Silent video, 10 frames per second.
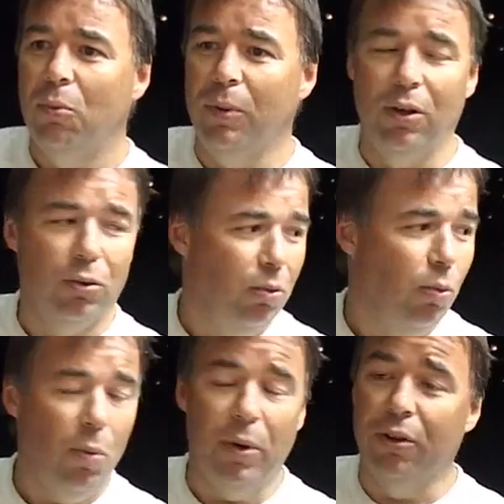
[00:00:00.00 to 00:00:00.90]
We looked
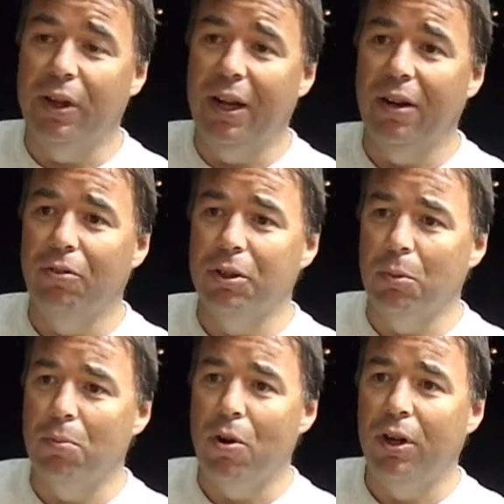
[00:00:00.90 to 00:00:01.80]
at what we could get at a
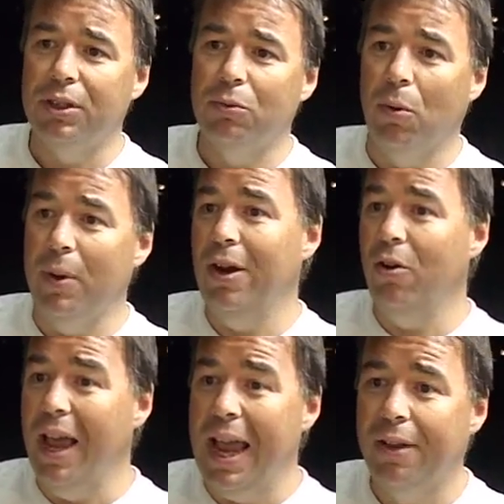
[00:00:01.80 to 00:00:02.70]
reasonable price, what we
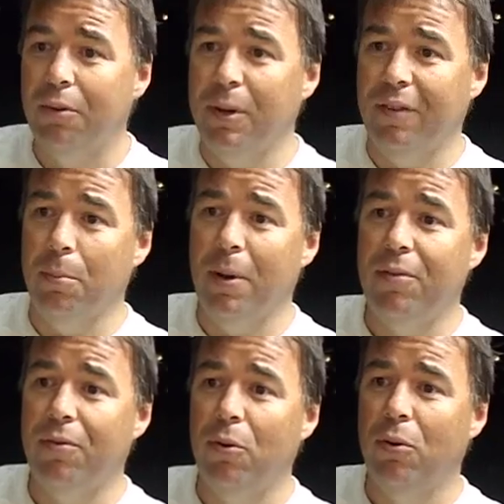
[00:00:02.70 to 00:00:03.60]
had on hand that we didn't have to
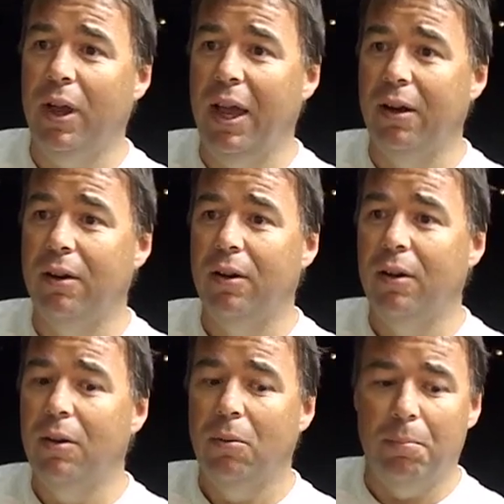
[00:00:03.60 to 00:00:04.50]
pay for, and
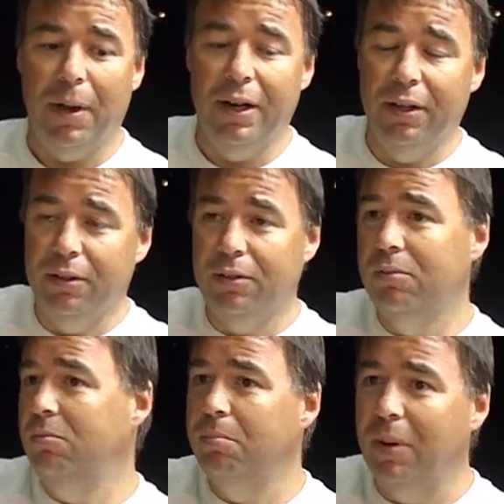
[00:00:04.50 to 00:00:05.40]
Paddy
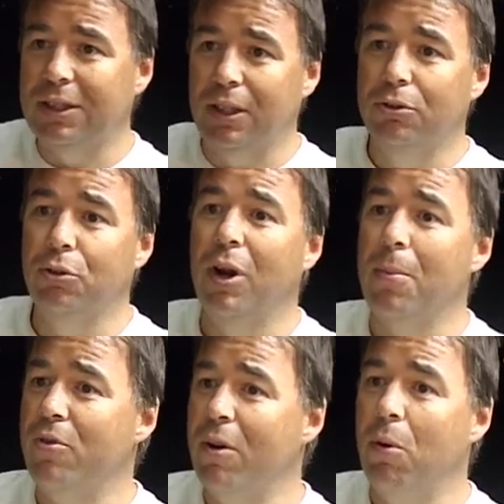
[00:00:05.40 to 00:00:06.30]
basically drew it
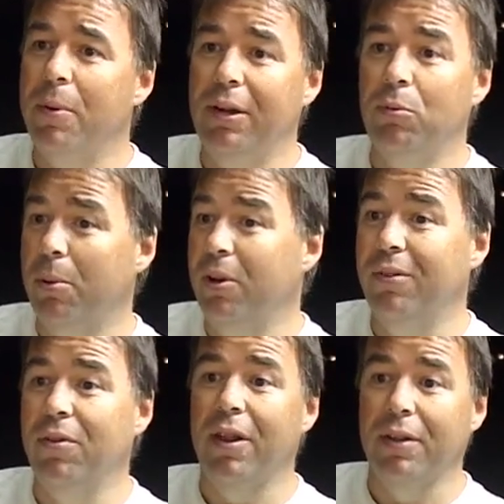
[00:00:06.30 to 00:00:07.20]
up around what we could get for